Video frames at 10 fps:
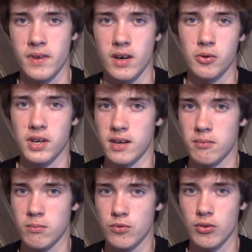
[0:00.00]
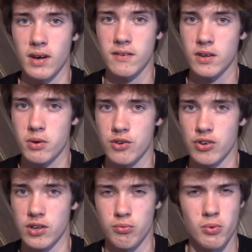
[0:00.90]
Okay, so now the question
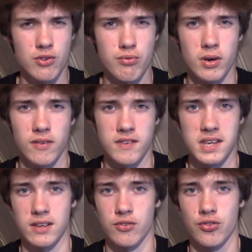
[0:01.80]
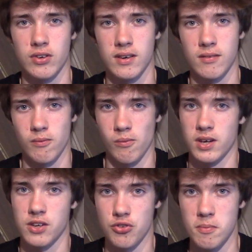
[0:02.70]
is, which one of these
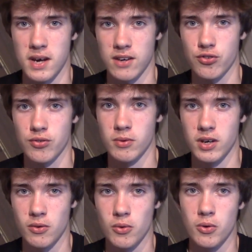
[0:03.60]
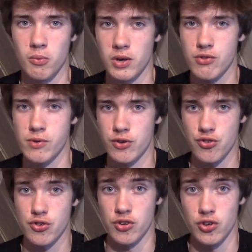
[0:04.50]
is the best, right? Or which one
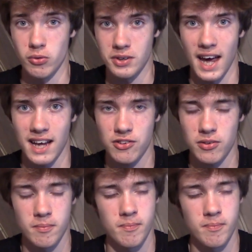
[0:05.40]
should you get?